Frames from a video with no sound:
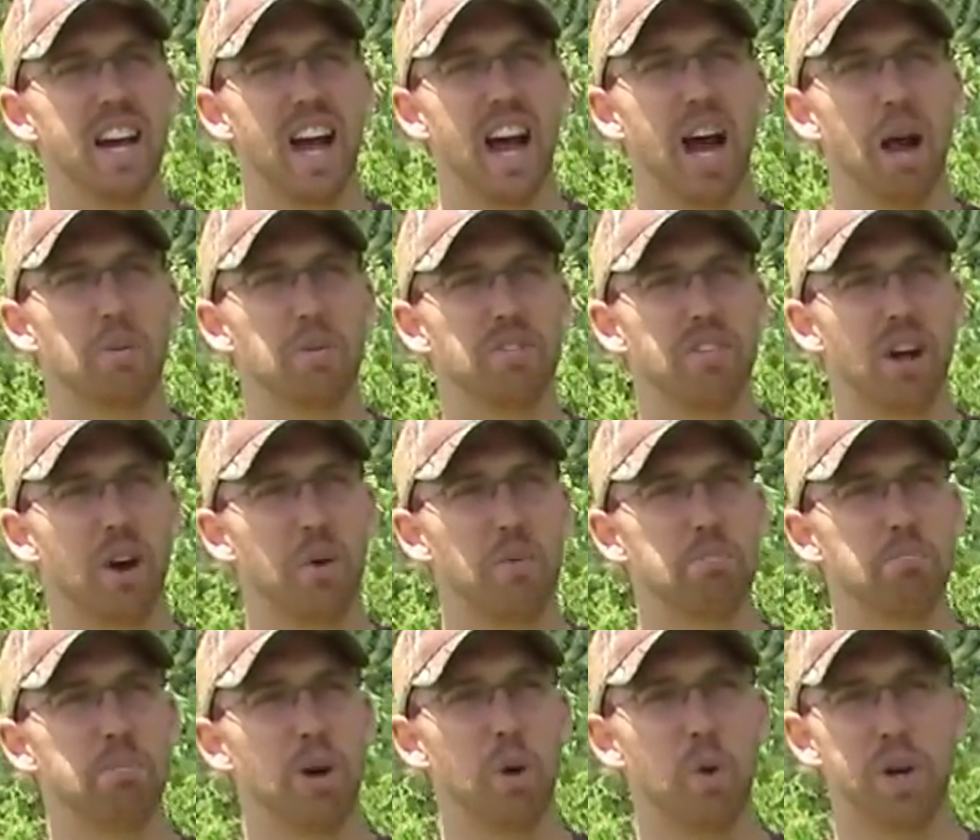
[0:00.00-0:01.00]
I was out
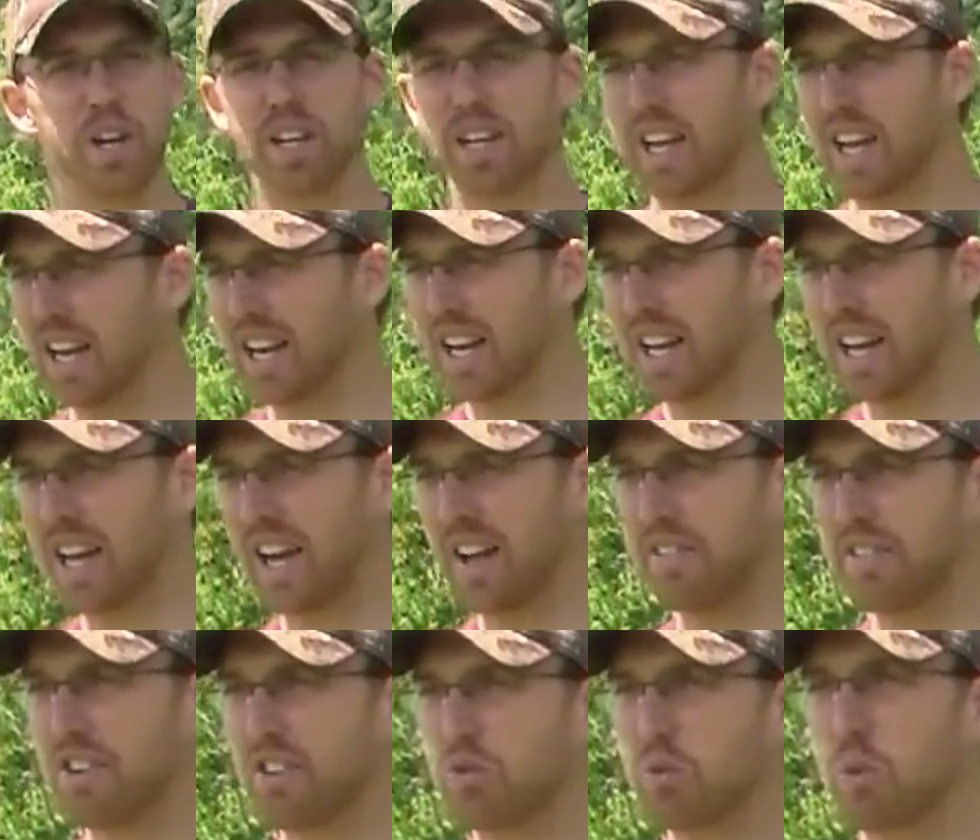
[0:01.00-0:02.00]
mowing and I
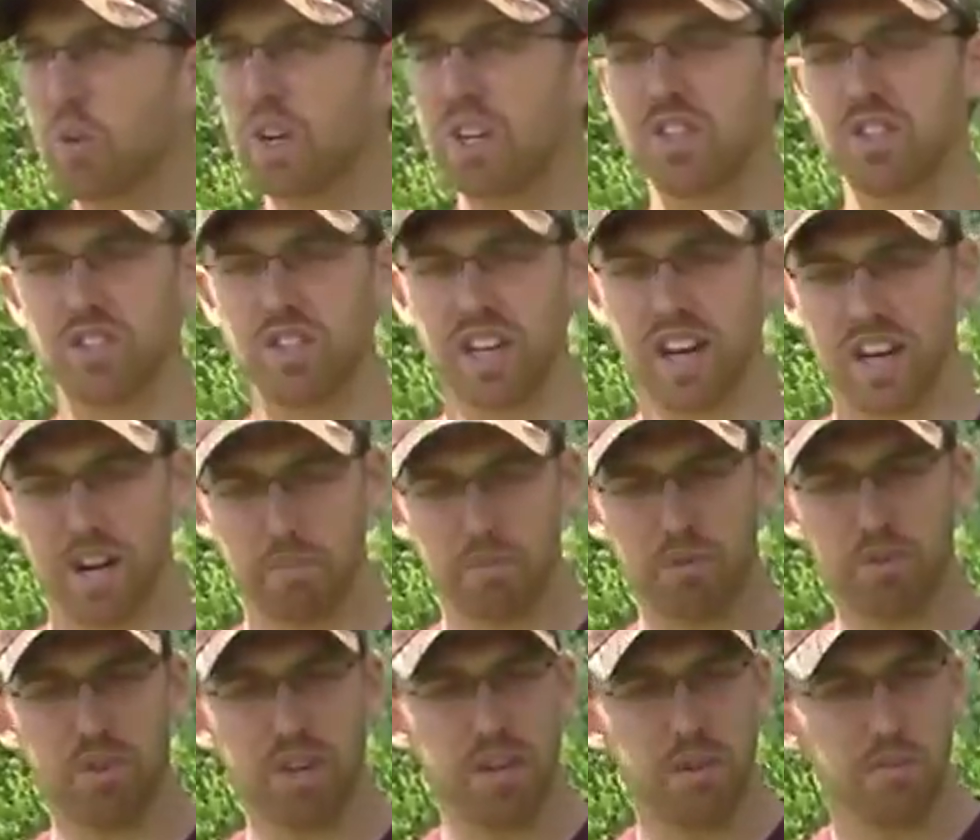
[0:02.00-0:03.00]
got this one just kind of
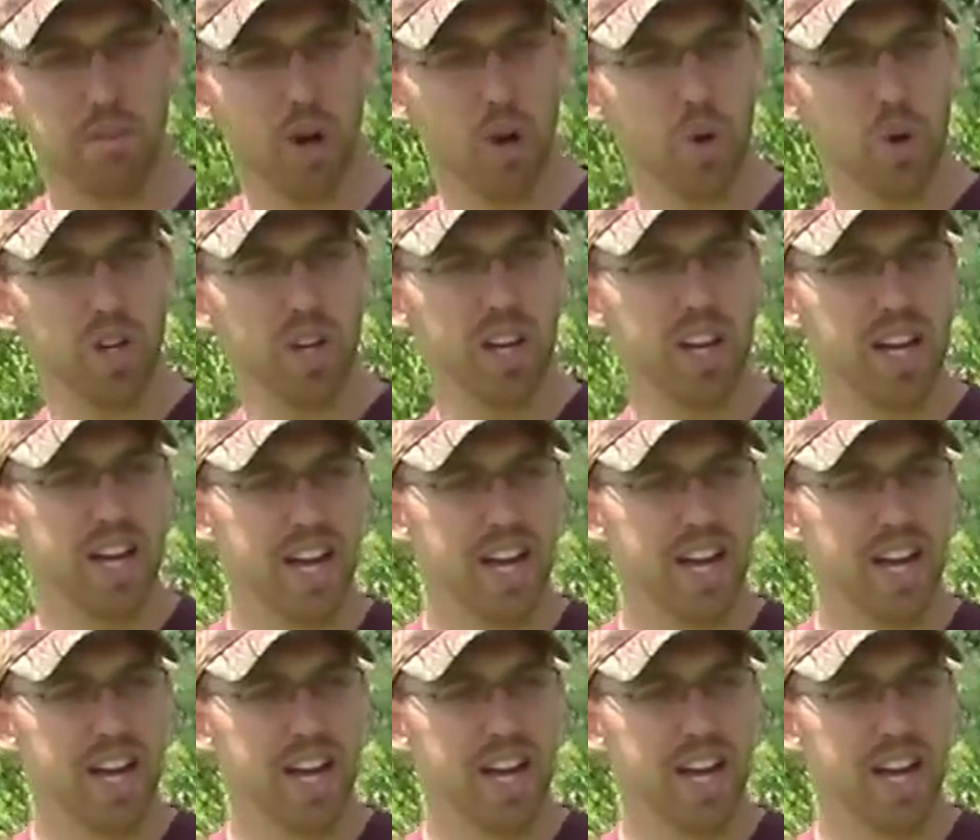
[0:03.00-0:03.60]
pre-mowed.